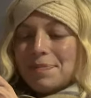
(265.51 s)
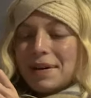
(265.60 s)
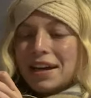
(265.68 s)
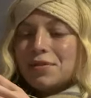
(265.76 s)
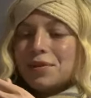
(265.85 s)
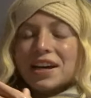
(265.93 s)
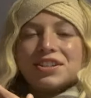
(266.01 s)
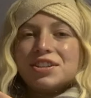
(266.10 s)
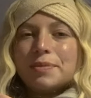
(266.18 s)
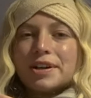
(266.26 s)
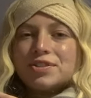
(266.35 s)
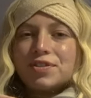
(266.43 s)
I paid way
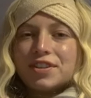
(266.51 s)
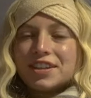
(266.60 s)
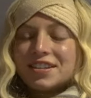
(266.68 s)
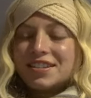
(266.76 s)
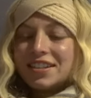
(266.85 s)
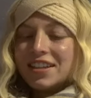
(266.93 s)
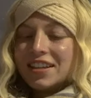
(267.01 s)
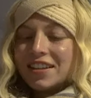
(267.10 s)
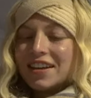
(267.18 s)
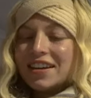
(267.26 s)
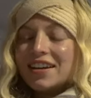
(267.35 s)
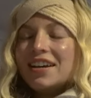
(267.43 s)
too much for this
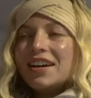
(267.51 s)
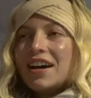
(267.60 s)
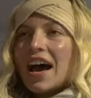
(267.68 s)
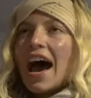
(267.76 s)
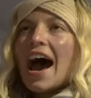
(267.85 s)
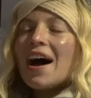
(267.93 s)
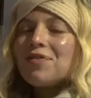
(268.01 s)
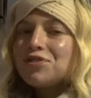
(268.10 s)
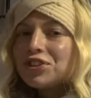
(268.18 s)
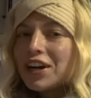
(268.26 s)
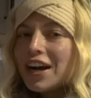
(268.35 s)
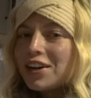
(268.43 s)
tequila
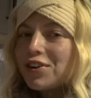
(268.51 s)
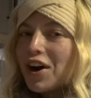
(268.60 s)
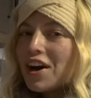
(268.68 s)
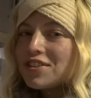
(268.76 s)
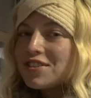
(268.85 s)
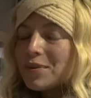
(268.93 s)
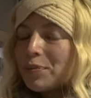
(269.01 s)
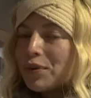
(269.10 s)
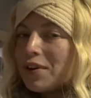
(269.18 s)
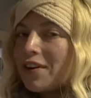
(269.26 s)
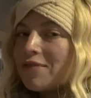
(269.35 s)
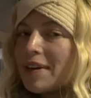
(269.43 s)
after I crossed the
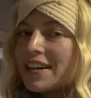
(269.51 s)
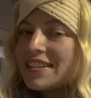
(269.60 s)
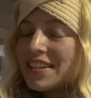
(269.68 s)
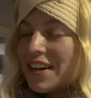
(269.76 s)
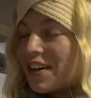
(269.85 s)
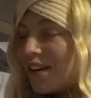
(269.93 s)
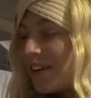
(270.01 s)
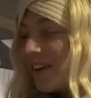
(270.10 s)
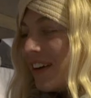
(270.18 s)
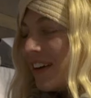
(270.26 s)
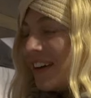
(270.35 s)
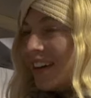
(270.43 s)
border of
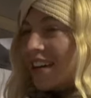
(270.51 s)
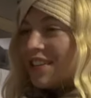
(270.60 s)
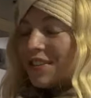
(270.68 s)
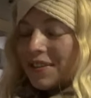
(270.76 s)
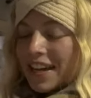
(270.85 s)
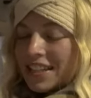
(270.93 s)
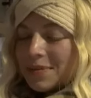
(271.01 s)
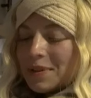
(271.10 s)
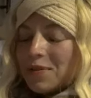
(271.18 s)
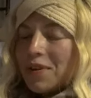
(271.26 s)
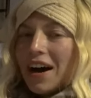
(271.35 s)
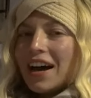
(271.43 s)
Mexico. Don't ask
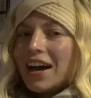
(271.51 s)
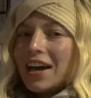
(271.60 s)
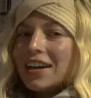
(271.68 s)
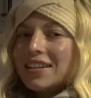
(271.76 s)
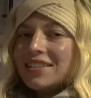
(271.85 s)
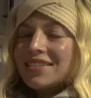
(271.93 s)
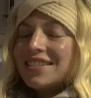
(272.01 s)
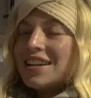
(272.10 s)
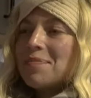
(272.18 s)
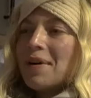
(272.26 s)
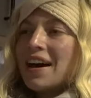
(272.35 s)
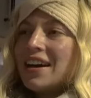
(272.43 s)
me why I
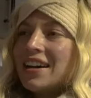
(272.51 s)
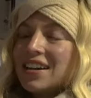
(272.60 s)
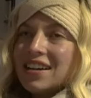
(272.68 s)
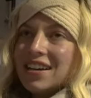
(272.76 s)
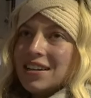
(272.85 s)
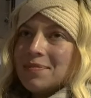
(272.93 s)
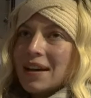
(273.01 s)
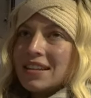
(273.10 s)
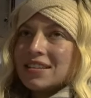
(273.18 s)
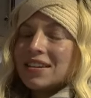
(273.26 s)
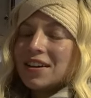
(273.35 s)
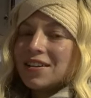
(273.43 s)
didn't buy it in
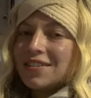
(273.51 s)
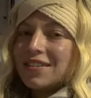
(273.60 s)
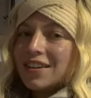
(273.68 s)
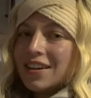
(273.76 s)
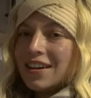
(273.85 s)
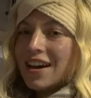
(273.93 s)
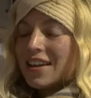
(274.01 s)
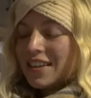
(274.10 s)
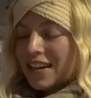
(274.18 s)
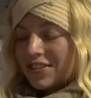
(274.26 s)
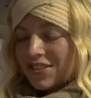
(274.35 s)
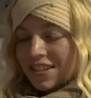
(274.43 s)
Mexico. I
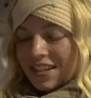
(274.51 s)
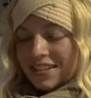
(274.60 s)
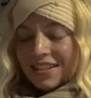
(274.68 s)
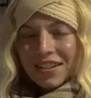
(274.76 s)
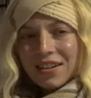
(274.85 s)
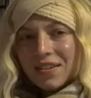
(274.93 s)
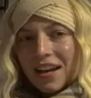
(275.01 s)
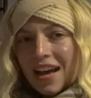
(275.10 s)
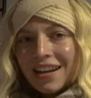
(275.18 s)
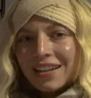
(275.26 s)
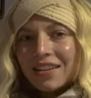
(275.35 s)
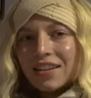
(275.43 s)
think I just like didn't go to
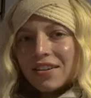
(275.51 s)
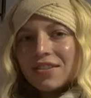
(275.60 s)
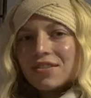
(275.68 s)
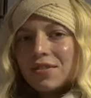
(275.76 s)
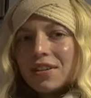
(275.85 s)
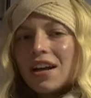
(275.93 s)
any liquor store.